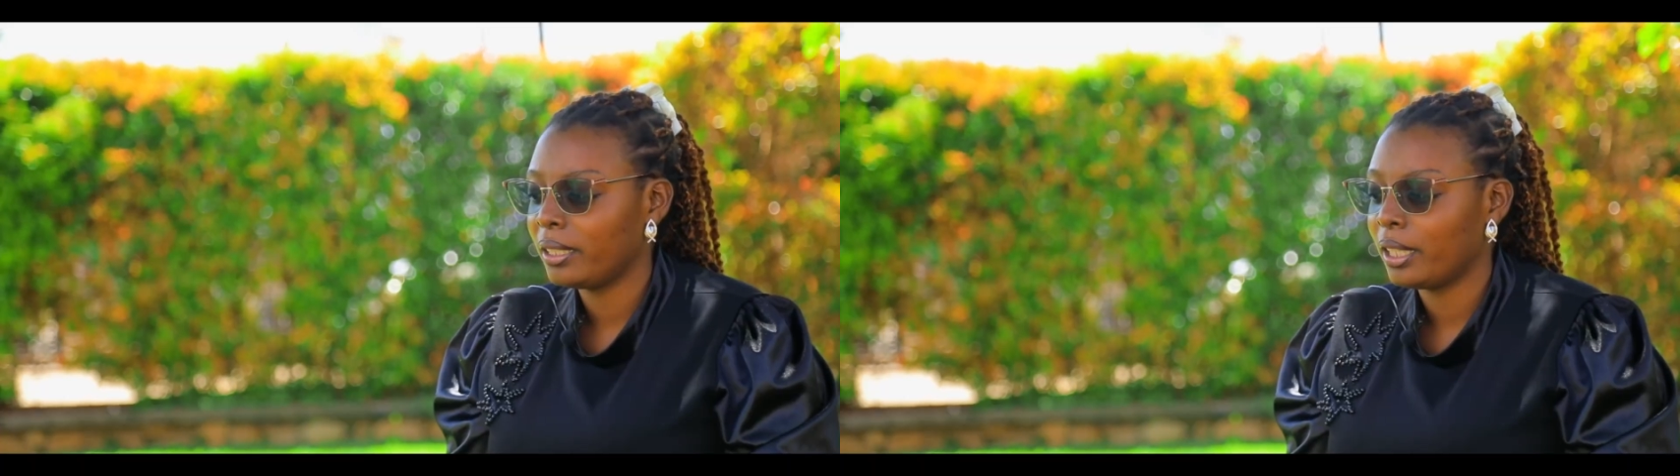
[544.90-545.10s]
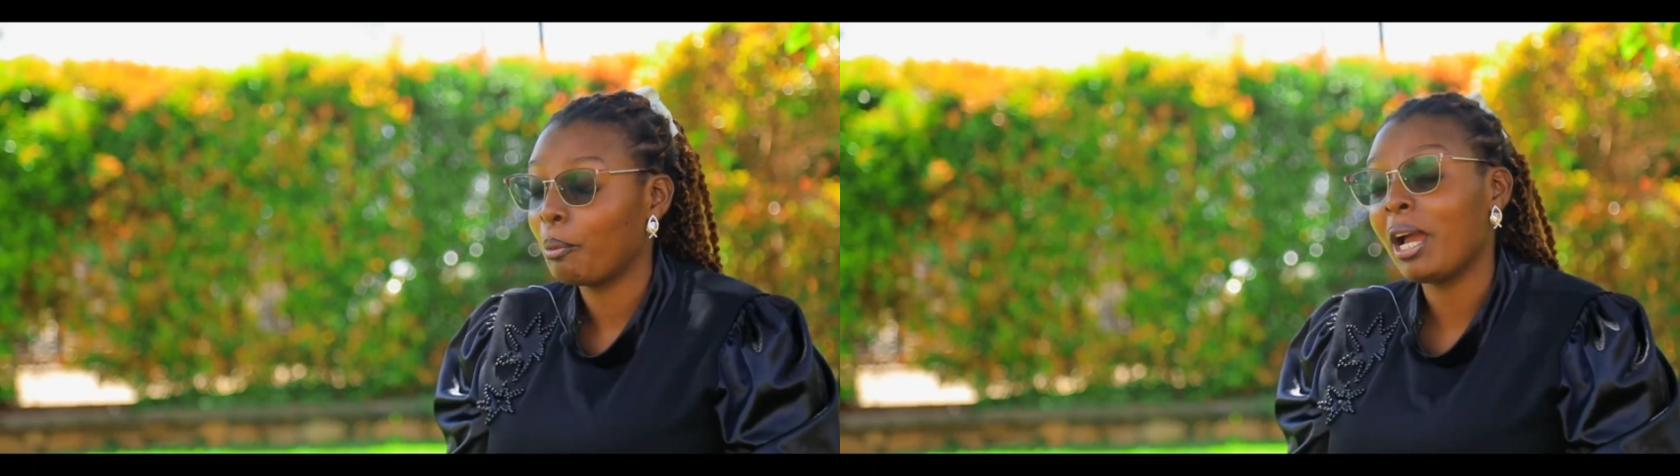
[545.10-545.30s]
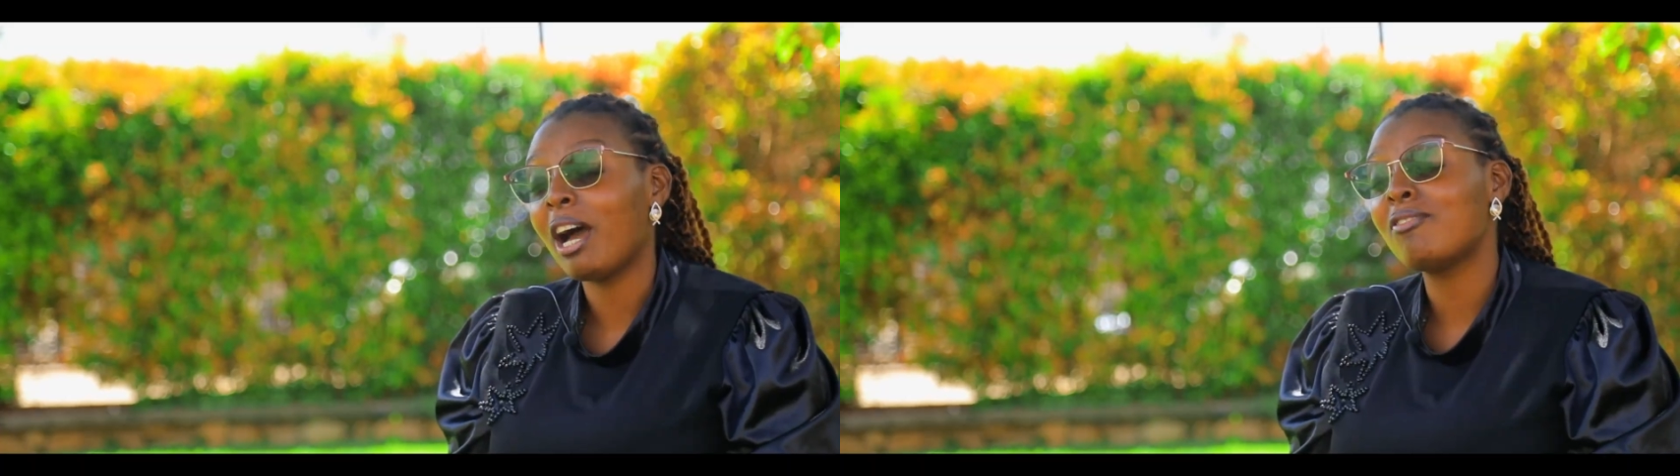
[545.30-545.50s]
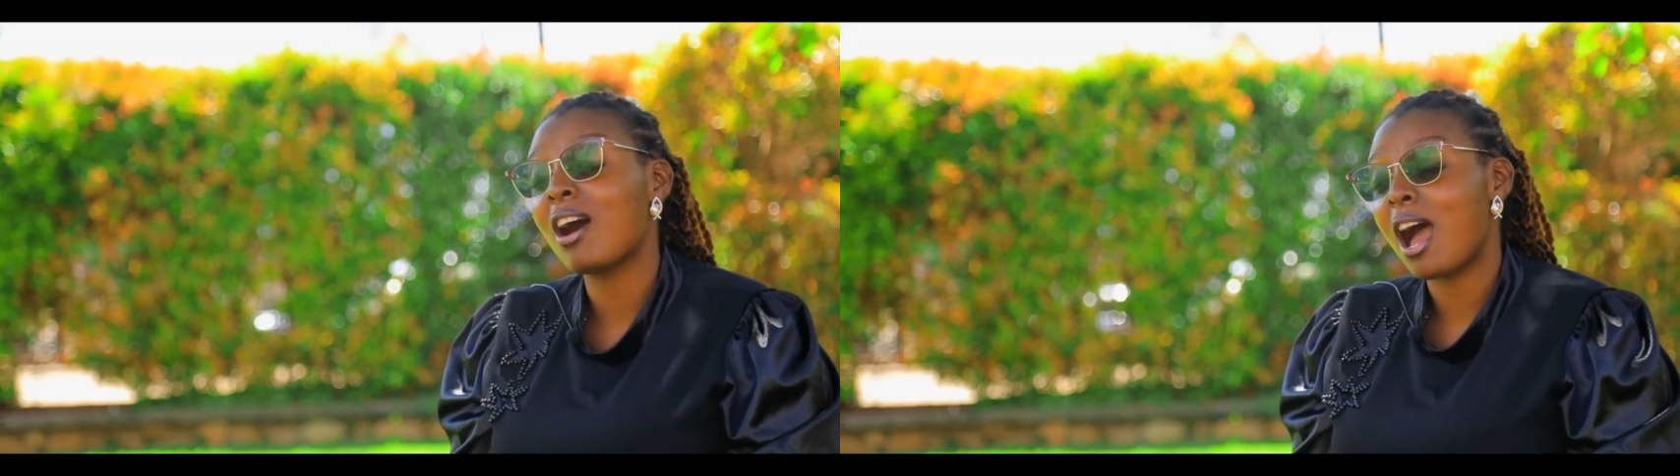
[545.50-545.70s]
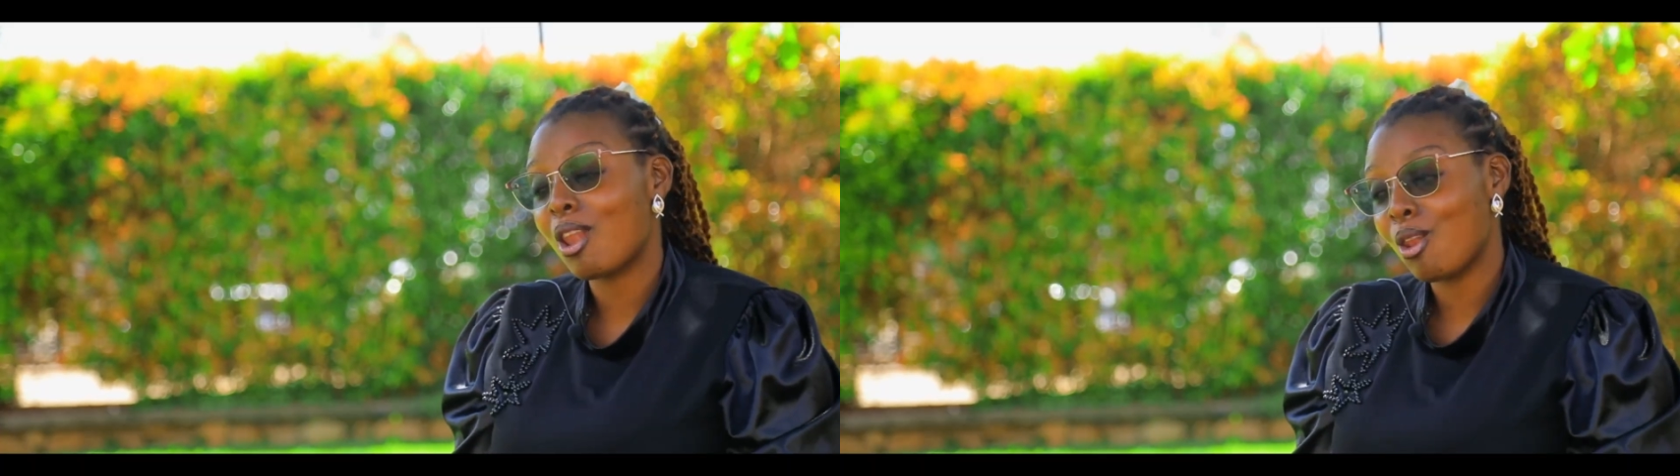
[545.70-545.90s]
we have
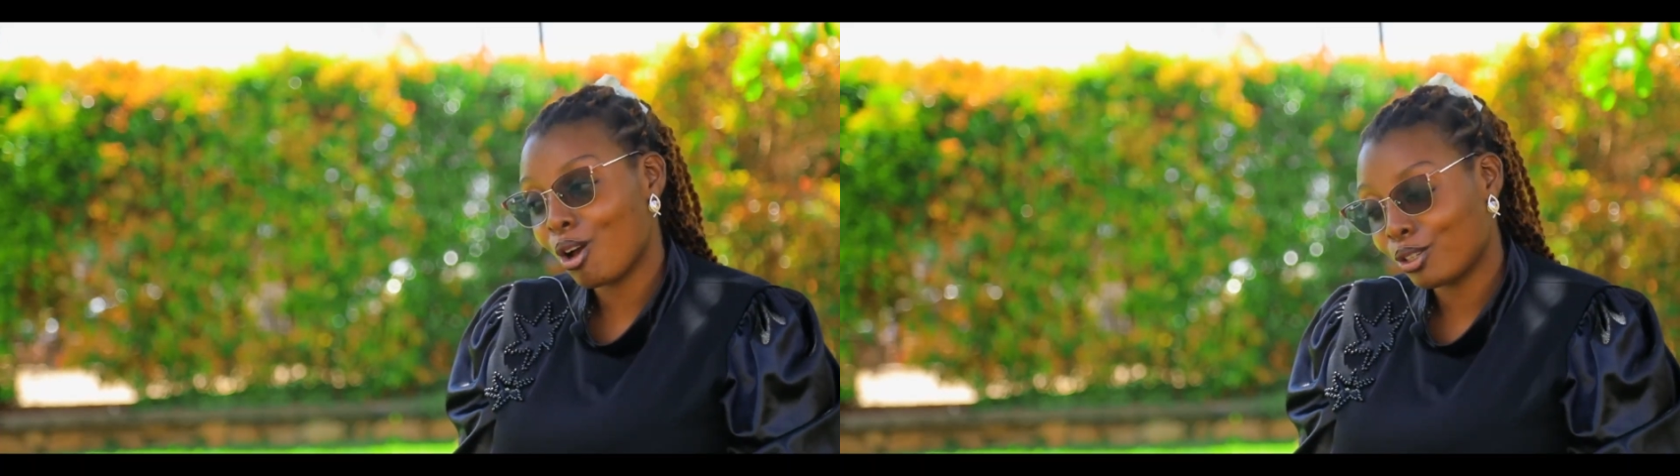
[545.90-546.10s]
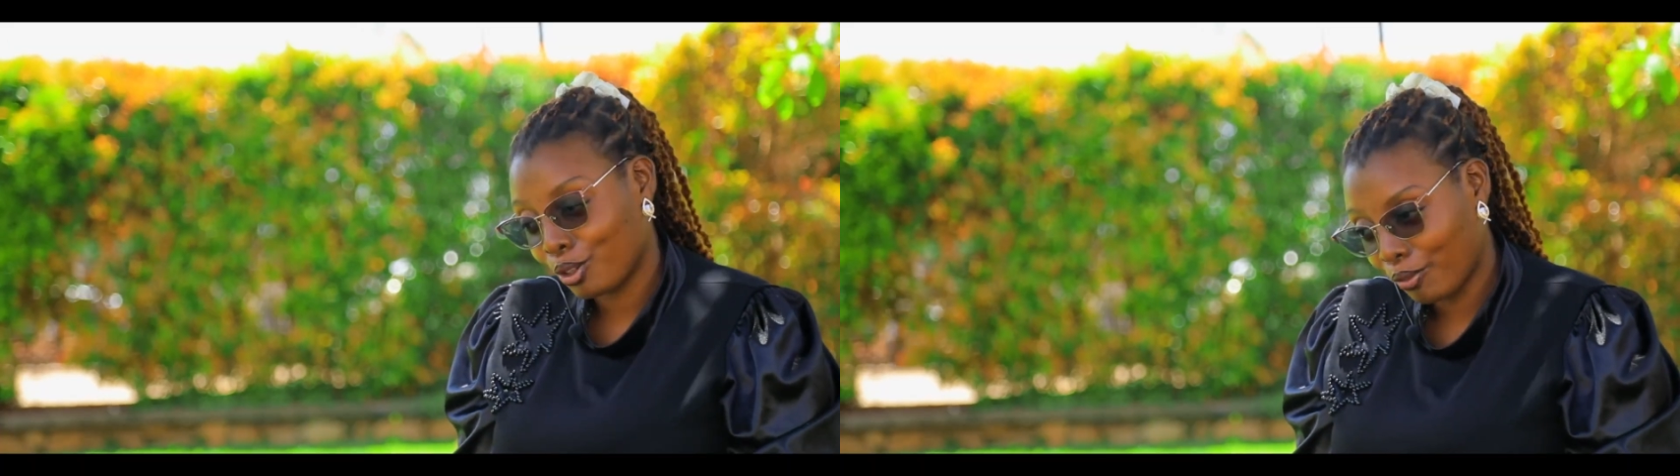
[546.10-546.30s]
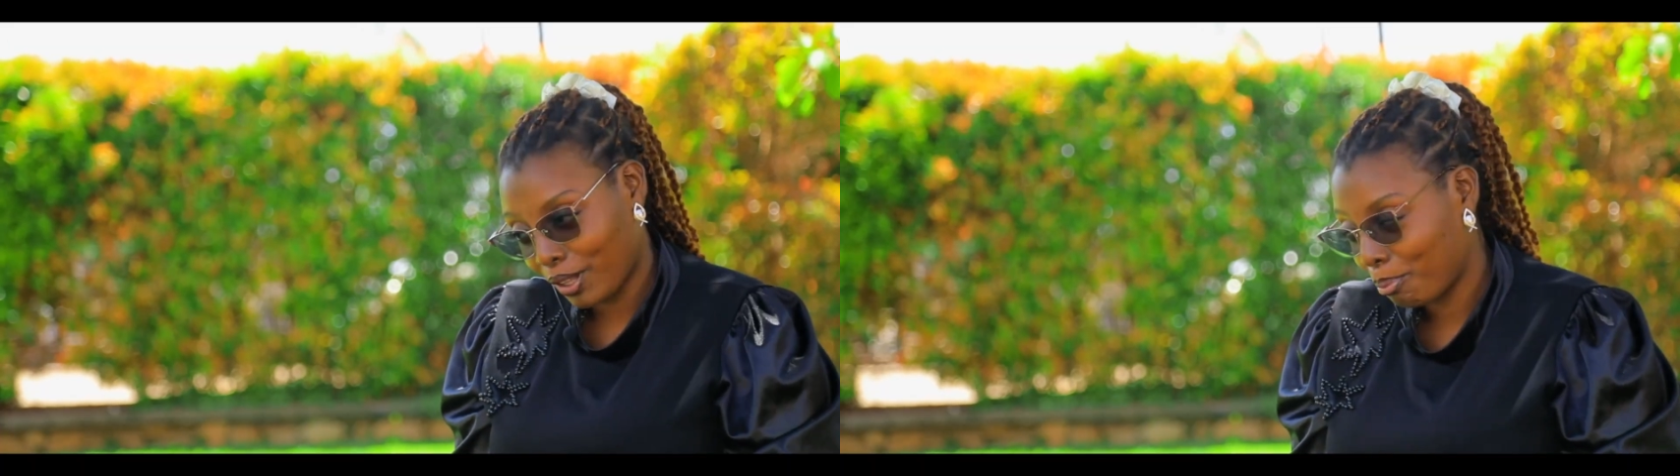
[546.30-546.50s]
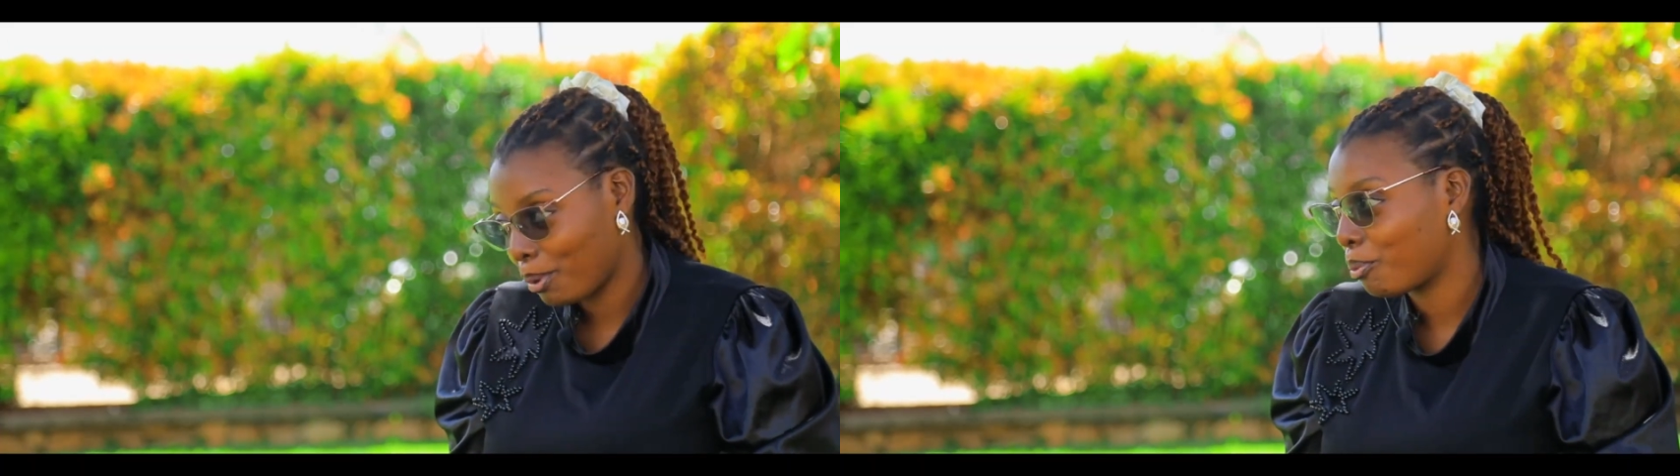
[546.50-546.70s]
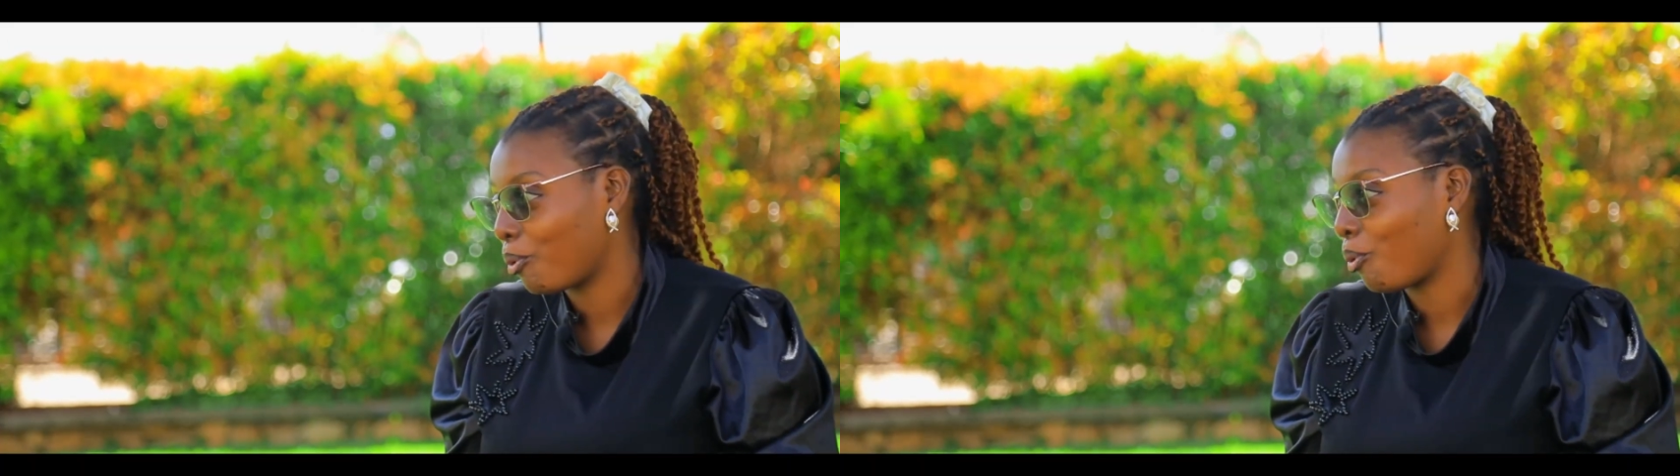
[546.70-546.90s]
a lot of the
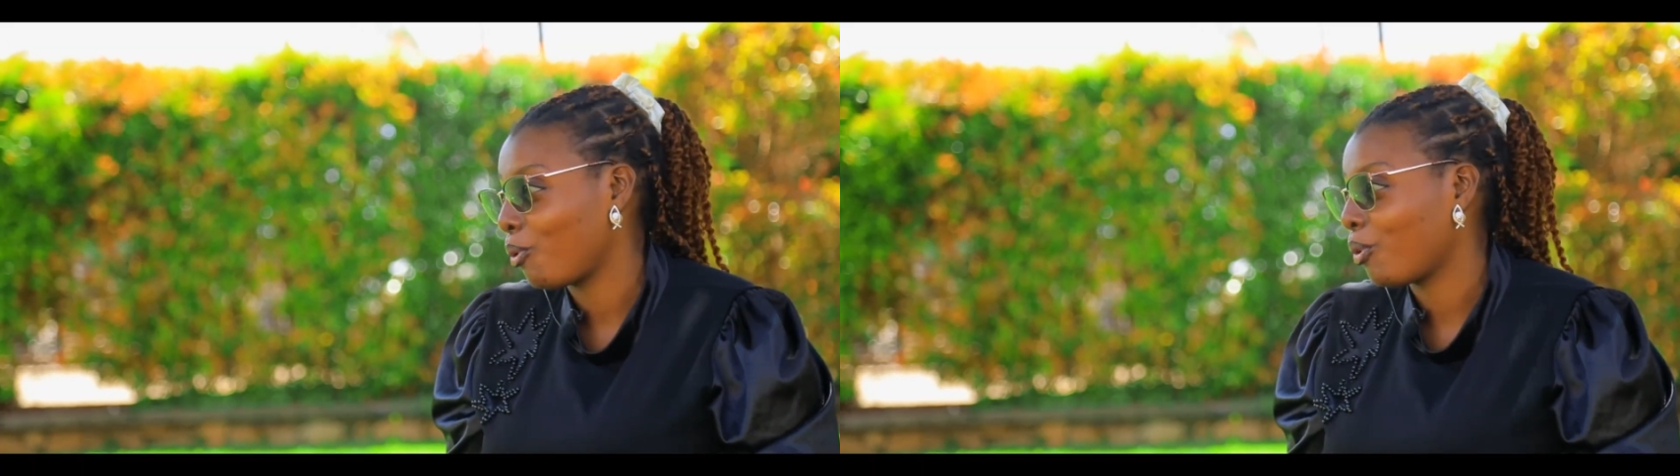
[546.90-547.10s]
people